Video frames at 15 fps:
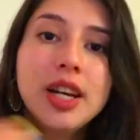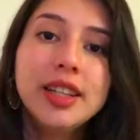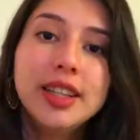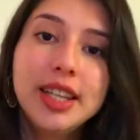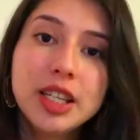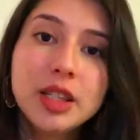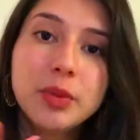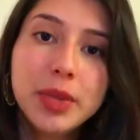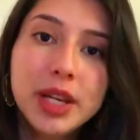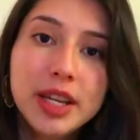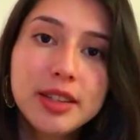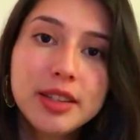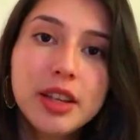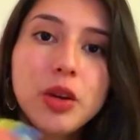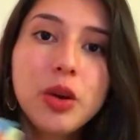This
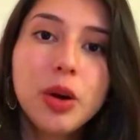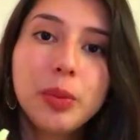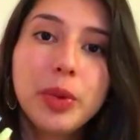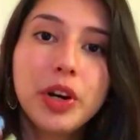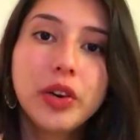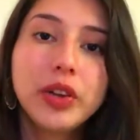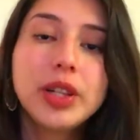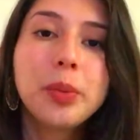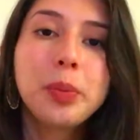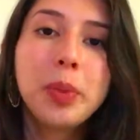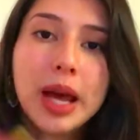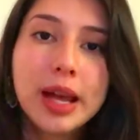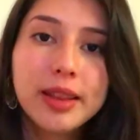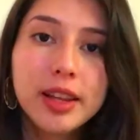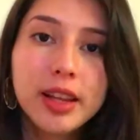means that you're very
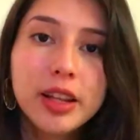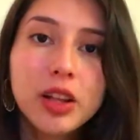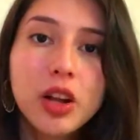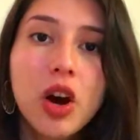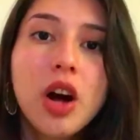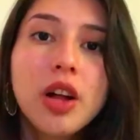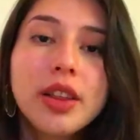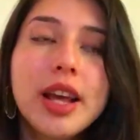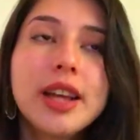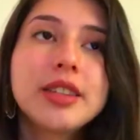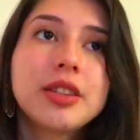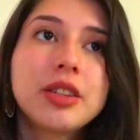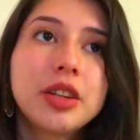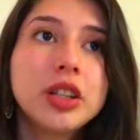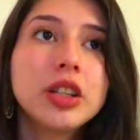dependent on
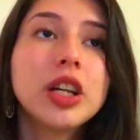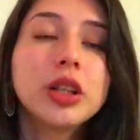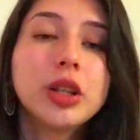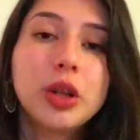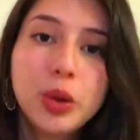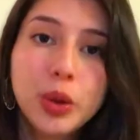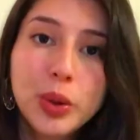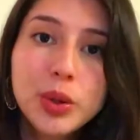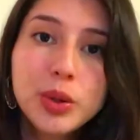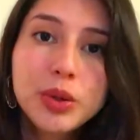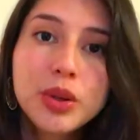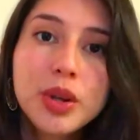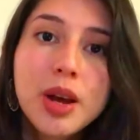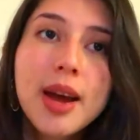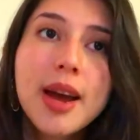external cues